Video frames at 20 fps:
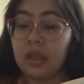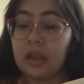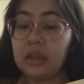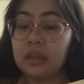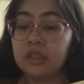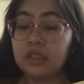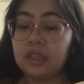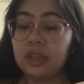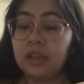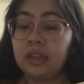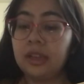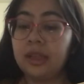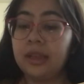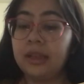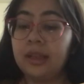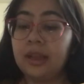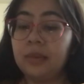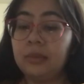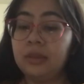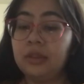Charlotte
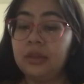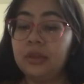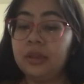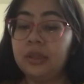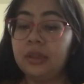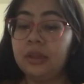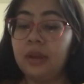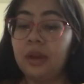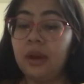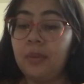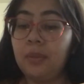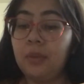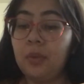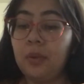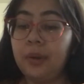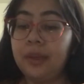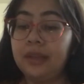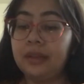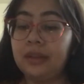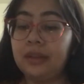climbed to a
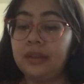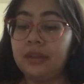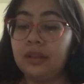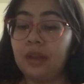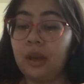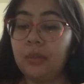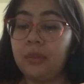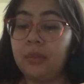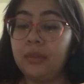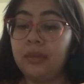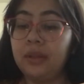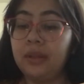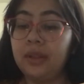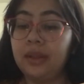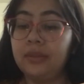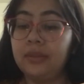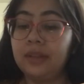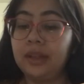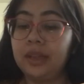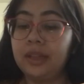point at the top of the
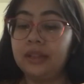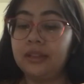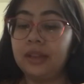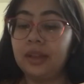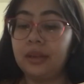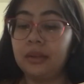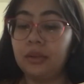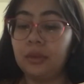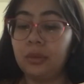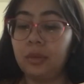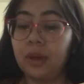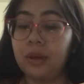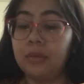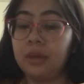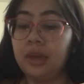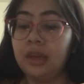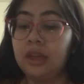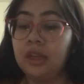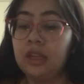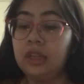left-hand side of the web,
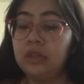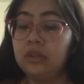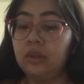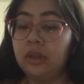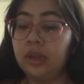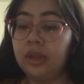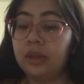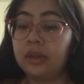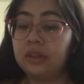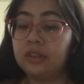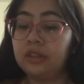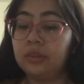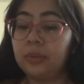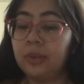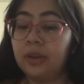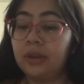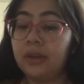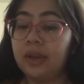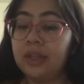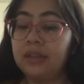swinging her
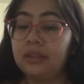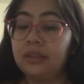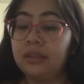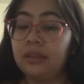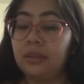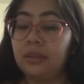spinnerets into